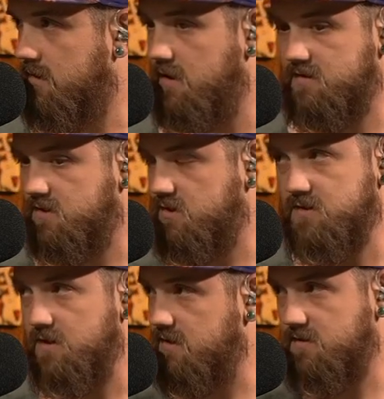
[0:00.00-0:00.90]
It's
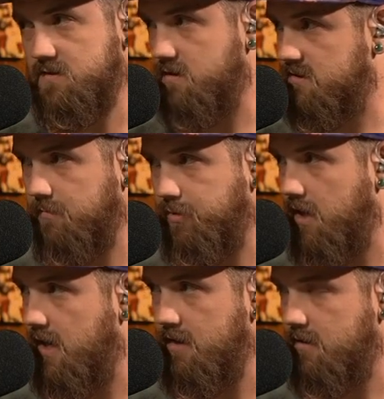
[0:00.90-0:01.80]
just it's the
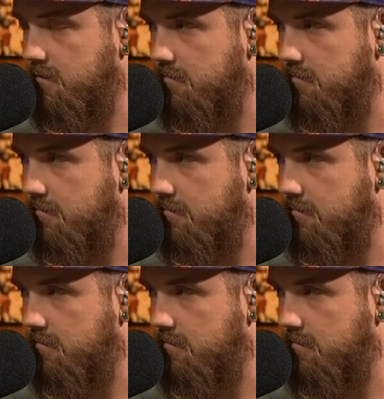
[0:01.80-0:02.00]
supply and the